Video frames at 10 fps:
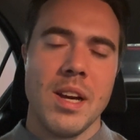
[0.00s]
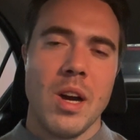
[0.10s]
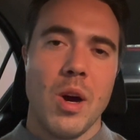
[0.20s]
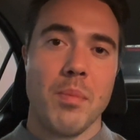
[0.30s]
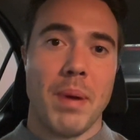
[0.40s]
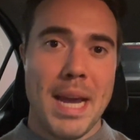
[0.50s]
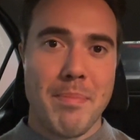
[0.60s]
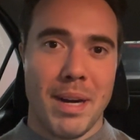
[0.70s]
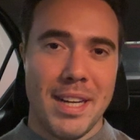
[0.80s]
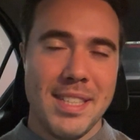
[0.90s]
On
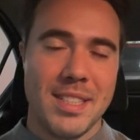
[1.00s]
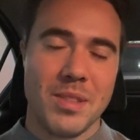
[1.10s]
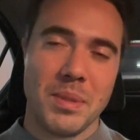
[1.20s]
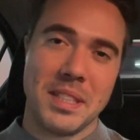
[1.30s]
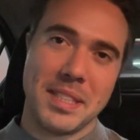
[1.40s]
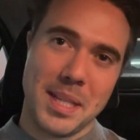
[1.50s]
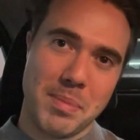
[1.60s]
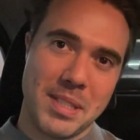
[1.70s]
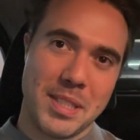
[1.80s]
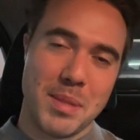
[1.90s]
paper, with the
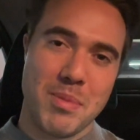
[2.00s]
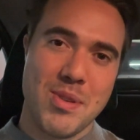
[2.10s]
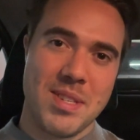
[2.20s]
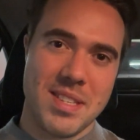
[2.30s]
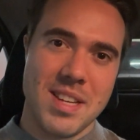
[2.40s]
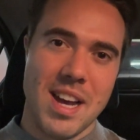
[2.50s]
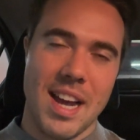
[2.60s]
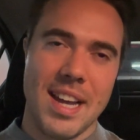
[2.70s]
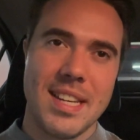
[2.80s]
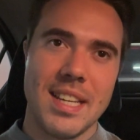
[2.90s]
substance abuse
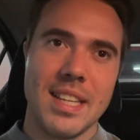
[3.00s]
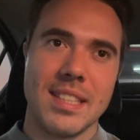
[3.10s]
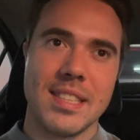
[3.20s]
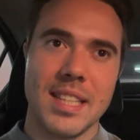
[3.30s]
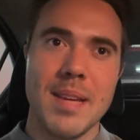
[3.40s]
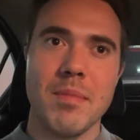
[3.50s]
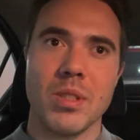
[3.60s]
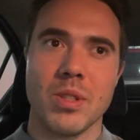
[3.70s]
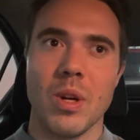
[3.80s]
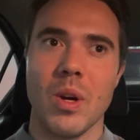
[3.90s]
aside, it seemed
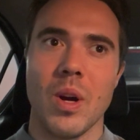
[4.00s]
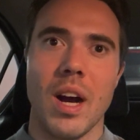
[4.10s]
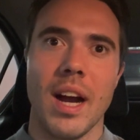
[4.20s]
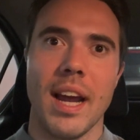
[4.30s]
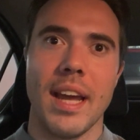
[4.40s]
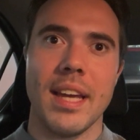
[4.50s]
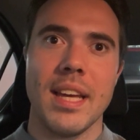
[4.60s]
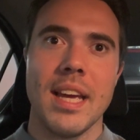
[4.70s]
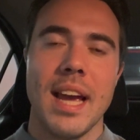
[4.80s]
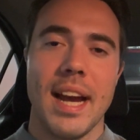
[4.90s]
as though I
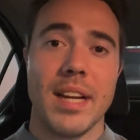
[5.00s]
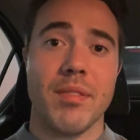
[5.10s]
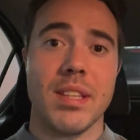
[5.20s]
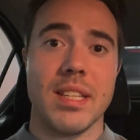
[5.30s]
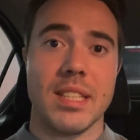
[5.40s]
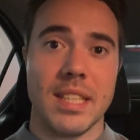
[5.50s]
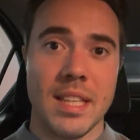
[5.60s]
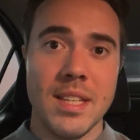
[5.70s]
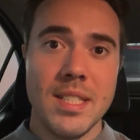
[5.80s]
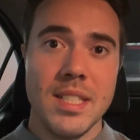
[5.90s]
had everything
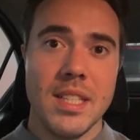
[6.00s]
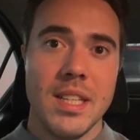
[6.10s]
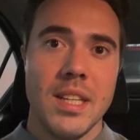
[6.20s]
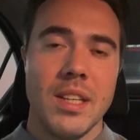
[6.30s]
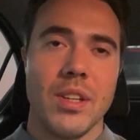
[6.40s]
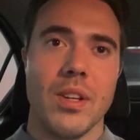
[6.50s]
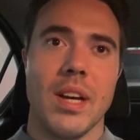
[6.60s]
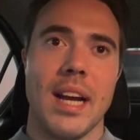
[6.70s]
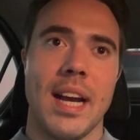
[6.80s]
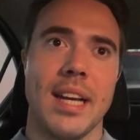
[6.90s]
together. I
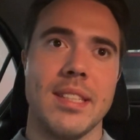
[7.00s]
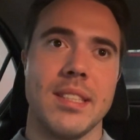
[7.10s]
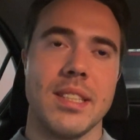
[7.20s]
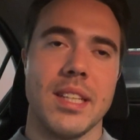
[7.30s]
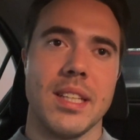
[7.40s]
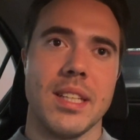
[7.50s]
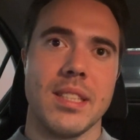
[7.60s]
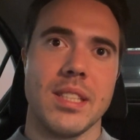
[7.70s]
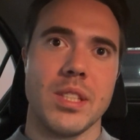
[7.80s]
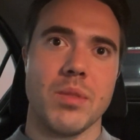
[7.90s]
had a
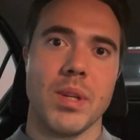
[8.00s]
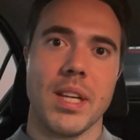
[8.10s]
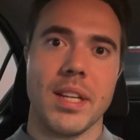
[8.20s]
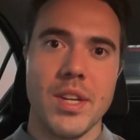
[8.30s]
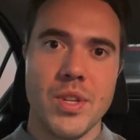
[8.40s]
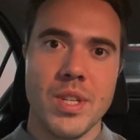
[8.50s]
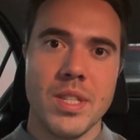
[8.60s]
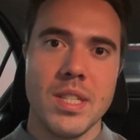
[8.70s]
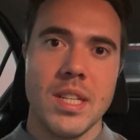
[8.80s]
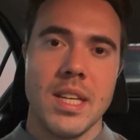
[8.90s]
sense of
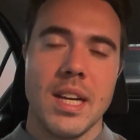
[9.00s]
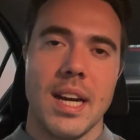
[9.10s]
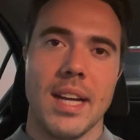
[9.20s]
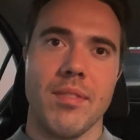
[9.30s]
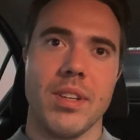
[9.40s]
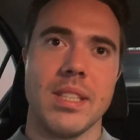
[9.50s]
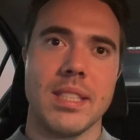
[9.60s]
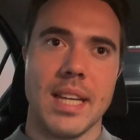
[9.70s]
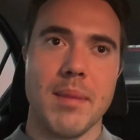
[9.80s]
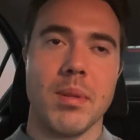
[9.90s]
recognition. I had a very
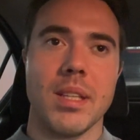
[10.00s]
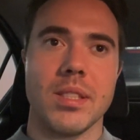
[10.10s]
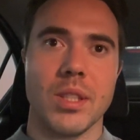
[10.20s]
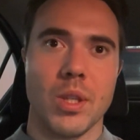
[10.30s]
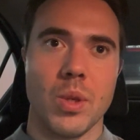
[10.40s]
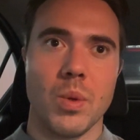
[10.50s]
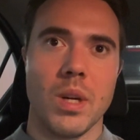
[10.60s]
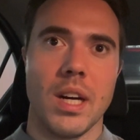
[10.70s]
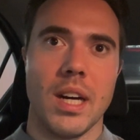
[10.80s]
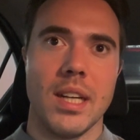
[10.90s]
stable and
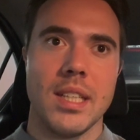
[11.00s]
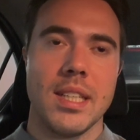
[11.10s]
secure